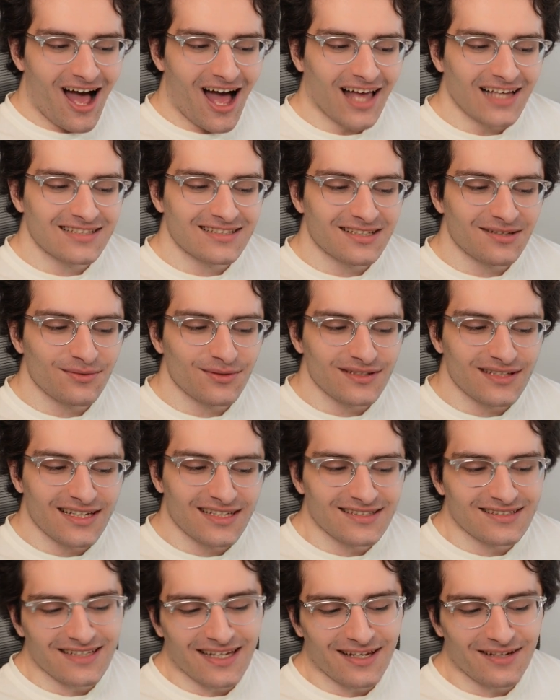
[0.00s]
I see what
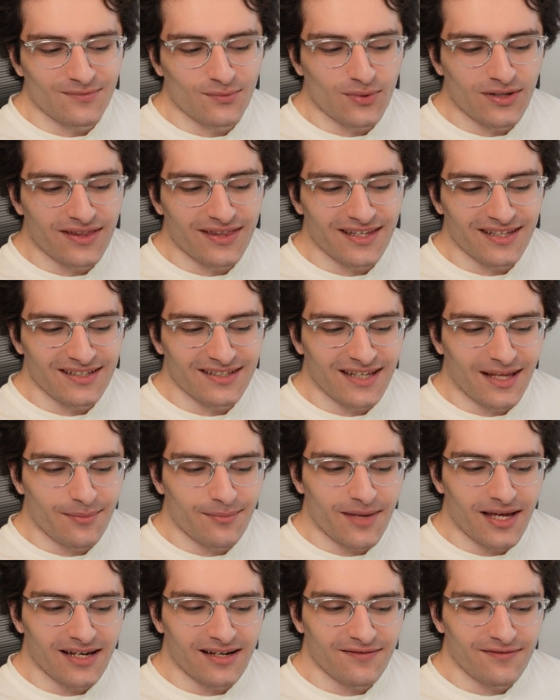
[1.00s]
they did with it. They
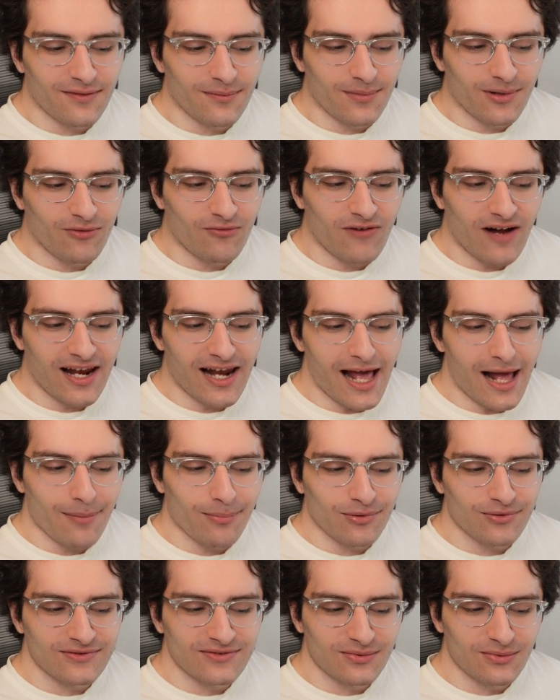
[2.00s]
made it from a red
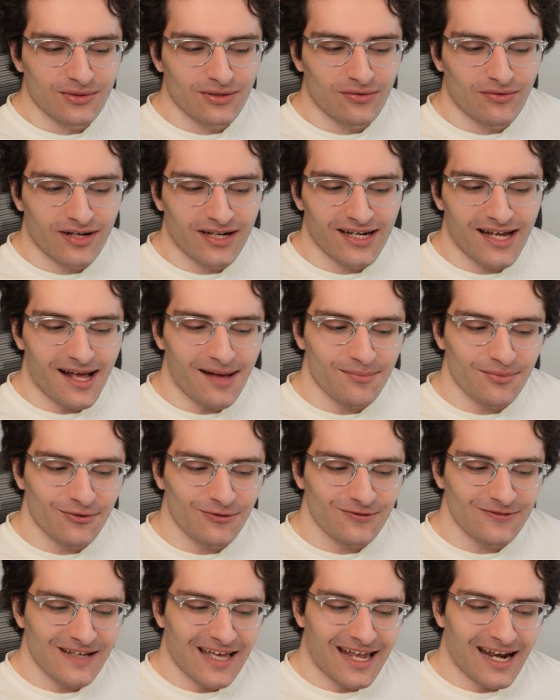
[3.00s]
apple to a green apple,